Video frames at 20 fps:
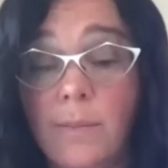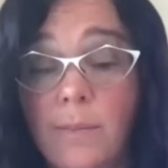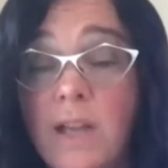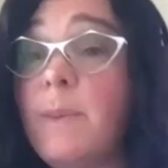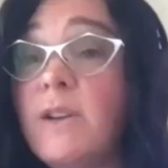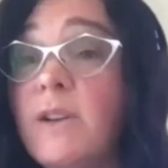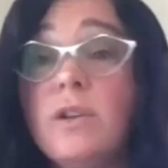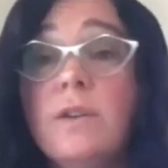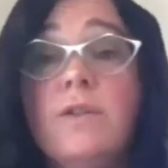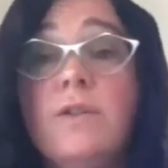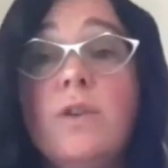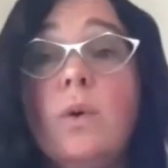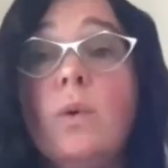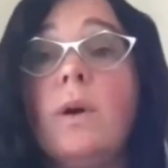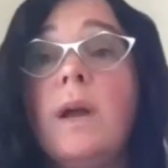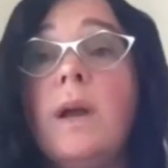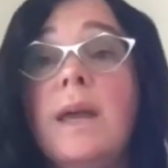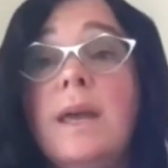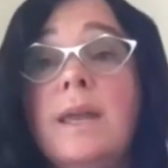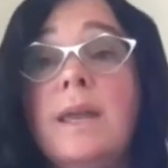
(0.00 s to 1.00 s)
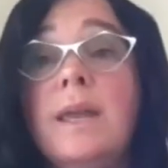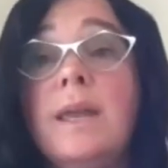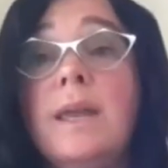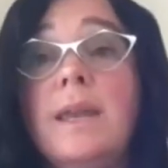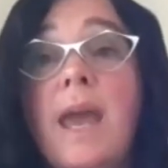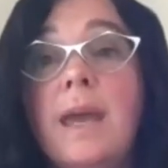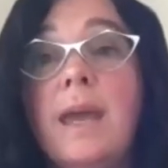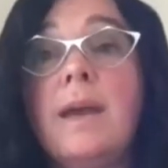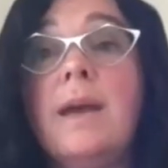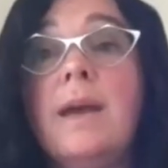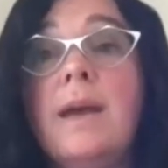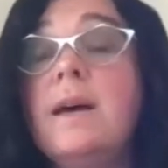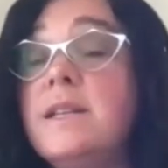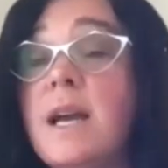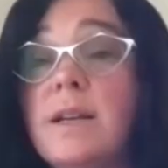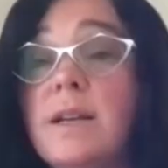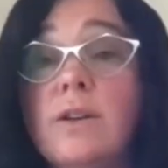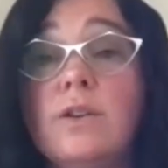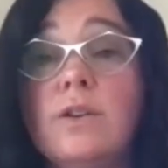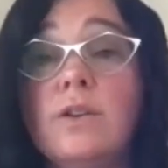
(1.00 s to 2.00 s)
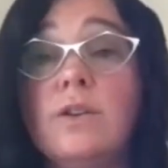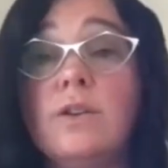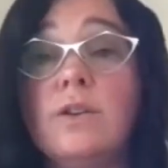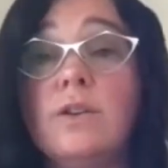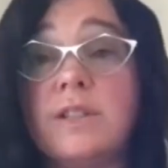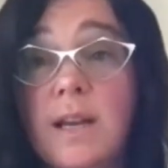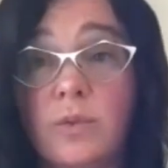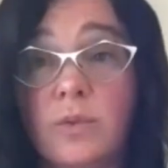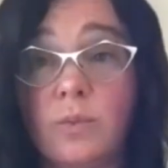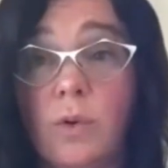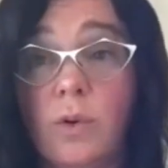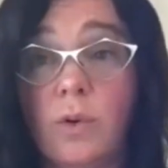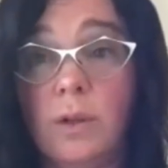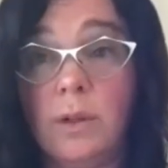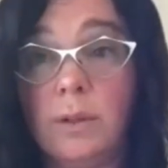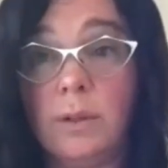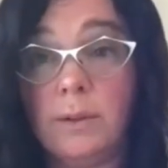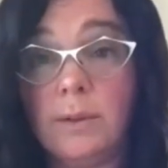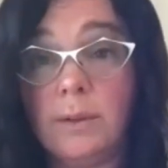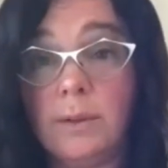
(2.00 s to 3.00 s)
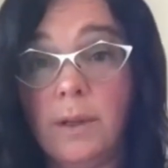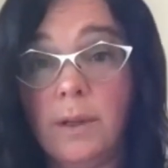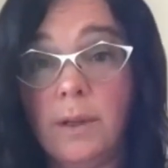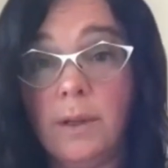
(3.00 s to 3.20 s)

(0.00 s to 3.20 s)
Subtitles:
Especially if you are in a technical sales role